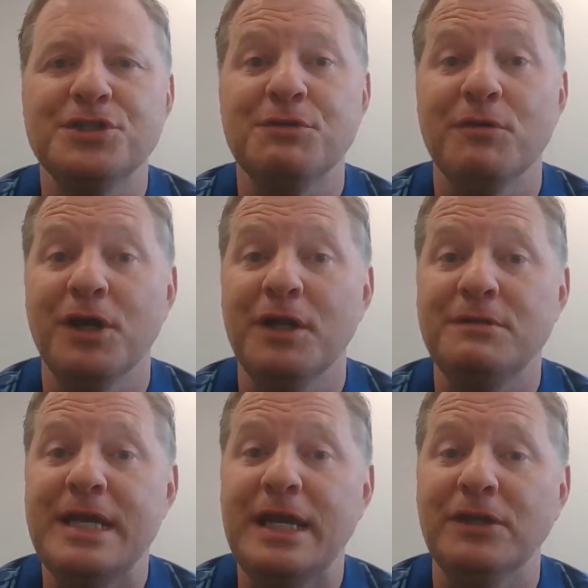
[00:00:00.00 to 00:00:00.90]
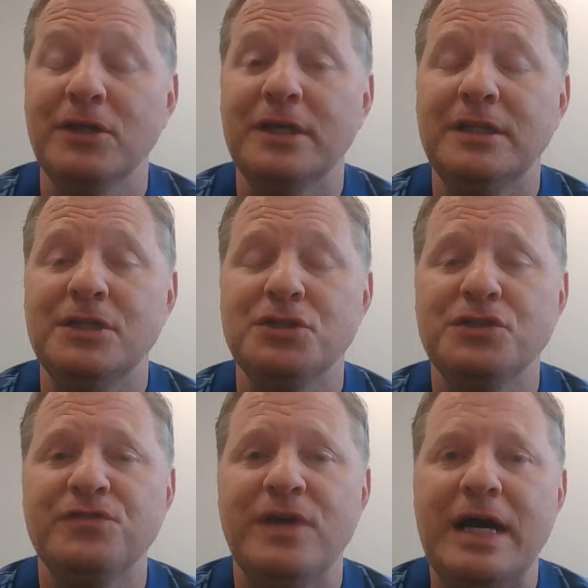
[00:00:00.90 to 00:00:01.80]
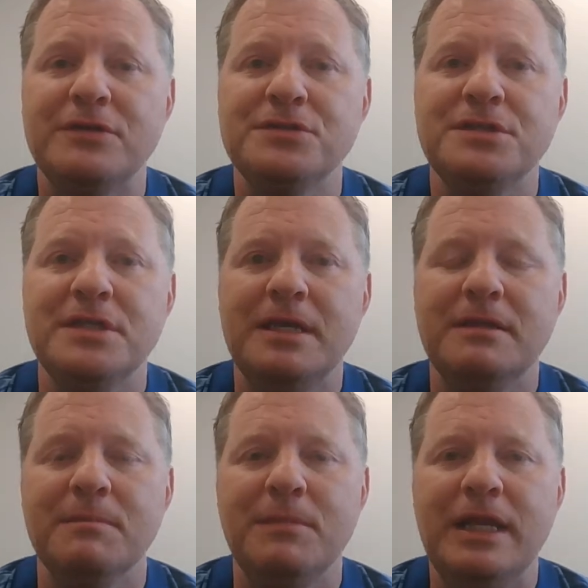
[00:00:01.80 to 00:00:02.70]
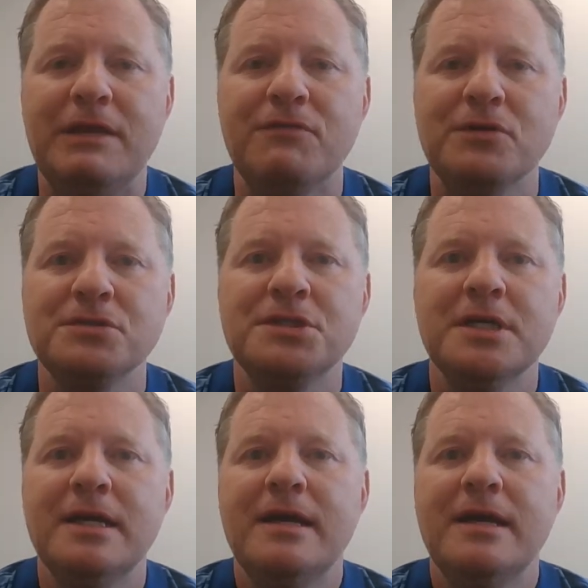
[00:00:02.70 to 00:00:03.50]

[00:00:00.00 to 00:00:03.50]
So we're going to take a look at the church fathers, the medievals,